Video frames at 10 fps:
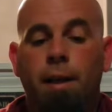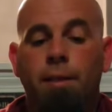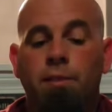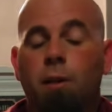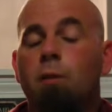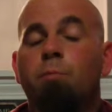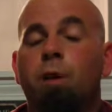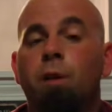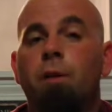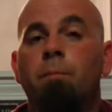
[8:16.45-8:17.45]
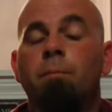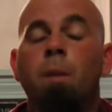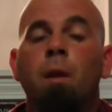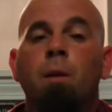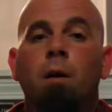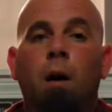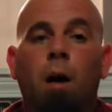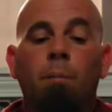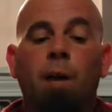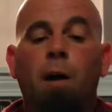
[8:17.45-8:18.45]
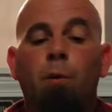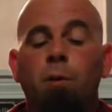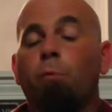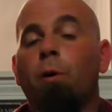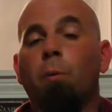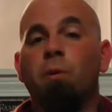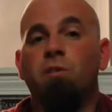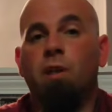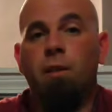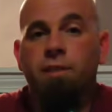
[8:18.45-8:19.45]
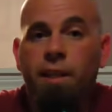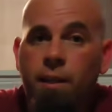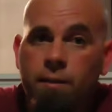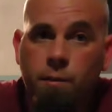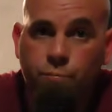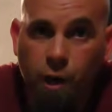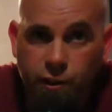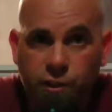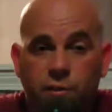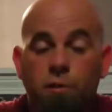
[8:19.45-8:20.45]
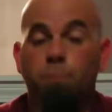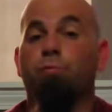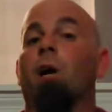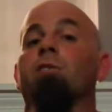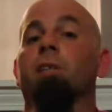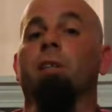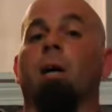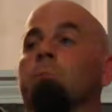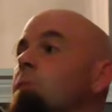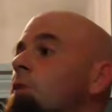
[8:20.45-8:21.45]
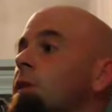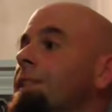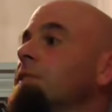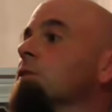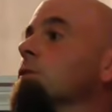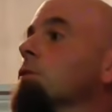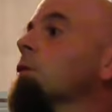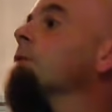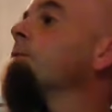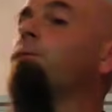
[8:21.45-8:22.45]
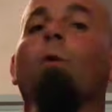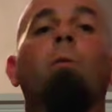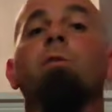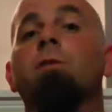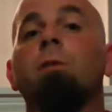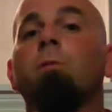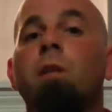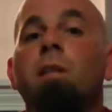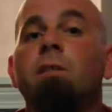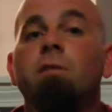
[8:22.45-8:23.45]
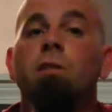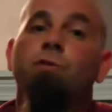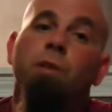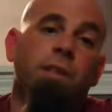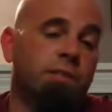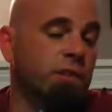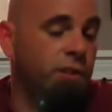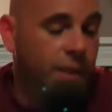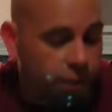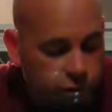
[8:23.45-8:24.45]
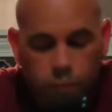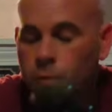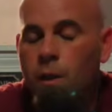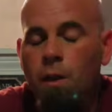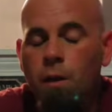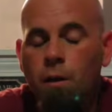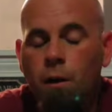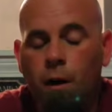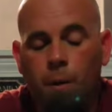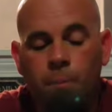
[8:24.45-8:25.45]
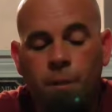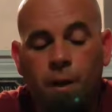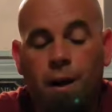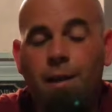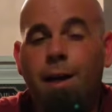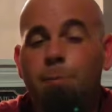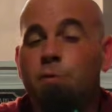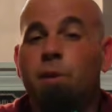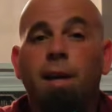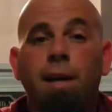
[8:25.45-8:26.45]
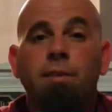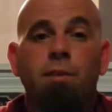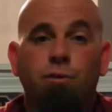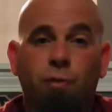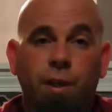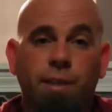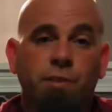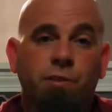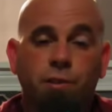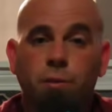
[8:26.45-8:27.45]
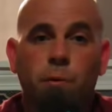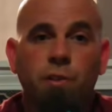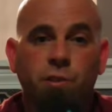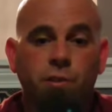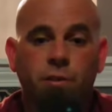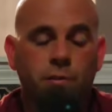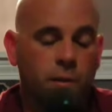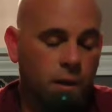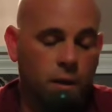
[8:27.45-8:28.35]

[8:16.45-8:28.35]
and it started to look pretty good. Now we're at the point where we can start taking on some projects. The project I'm least looking forward to is the drainage issue. I absolutely hate the drainage situation, that